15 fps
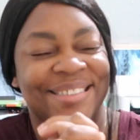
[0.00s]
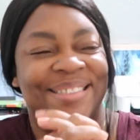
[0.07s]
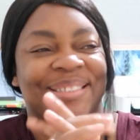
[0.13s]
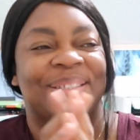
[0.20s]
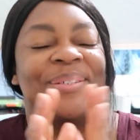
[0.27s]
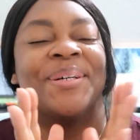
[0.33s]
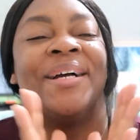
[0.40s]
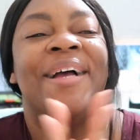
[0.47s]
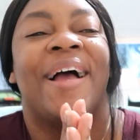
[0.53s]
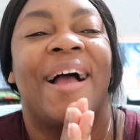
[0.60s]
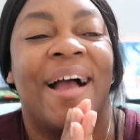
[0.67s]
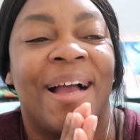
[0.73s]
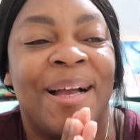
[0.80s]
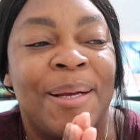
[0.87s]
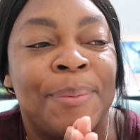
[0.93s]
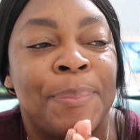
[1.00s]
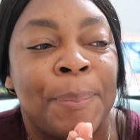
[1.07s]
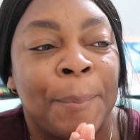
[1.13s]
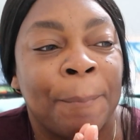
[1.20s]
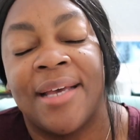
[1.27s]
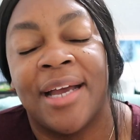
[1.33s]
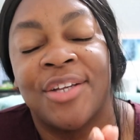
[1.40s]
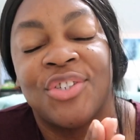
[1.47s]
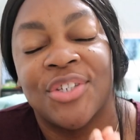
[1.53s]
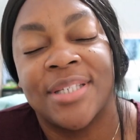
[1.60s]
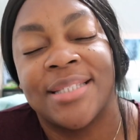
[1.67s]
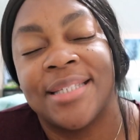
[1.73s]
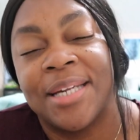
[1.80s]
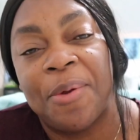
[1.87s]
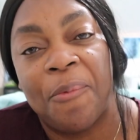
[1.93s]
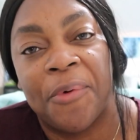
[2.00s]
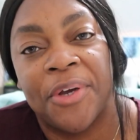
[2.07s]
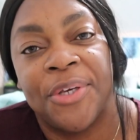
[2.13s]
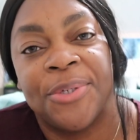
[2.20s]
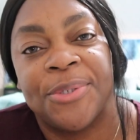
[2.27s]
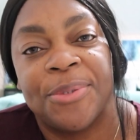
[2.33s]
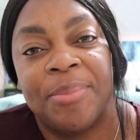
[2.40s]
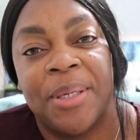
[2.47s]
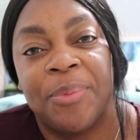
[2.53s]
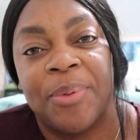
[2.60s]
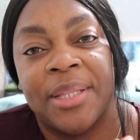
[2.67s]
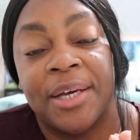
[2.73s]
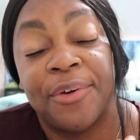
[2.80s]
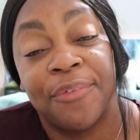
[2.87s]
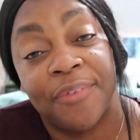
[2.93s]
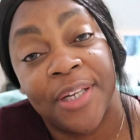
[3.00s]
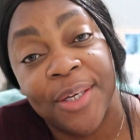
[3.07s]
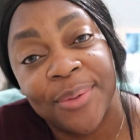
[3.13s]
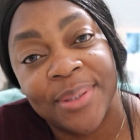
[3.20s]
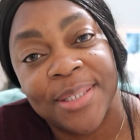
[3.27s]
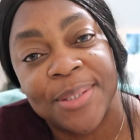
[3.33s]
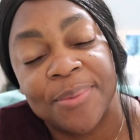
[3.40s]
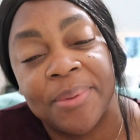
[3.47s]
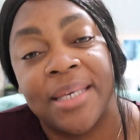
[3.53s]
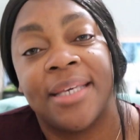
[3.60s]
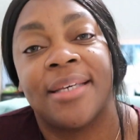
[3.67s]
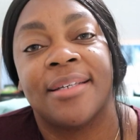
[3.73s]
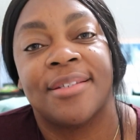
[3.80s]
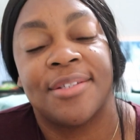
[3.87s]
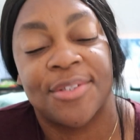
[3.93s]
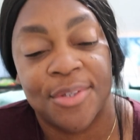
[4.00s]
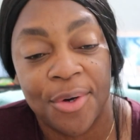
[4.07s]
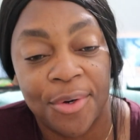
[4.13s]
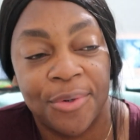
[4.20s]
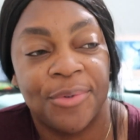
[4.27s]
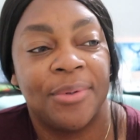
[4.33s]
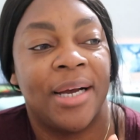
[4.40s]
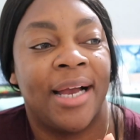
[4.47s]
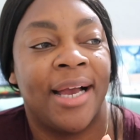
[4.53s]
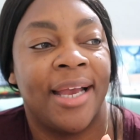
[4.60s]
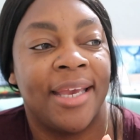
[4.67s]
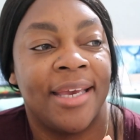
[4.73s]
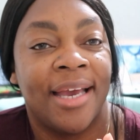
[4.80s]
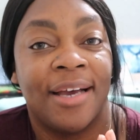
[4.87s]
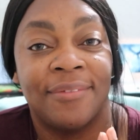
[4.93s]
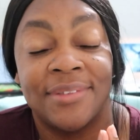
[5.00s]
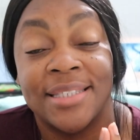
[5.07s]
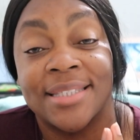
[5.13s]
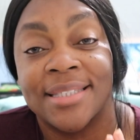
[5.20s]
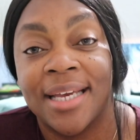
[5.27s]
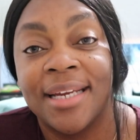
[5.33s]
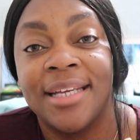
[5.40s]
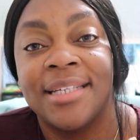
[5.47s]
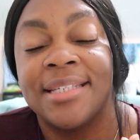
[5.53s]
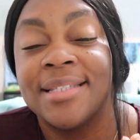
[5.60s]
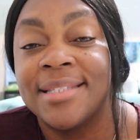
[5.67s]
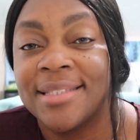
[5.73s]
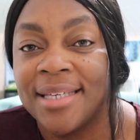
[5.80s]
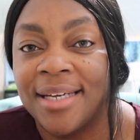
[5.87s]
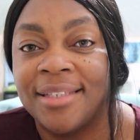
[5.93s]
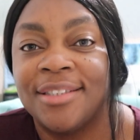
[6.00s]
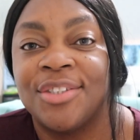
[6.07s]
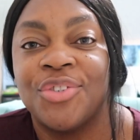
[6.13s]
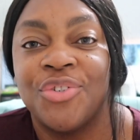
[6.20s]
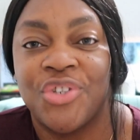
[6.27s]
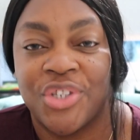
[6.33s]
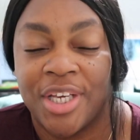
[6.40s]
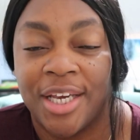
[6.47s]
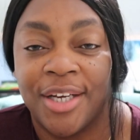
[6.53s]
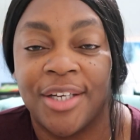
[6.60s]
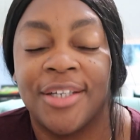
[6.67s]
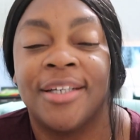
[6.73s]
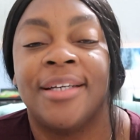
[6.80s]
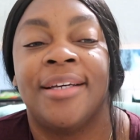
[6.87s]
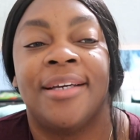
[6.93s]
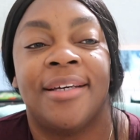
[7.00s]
So I just didn't want you to be without a video this week. So I have decided instead to share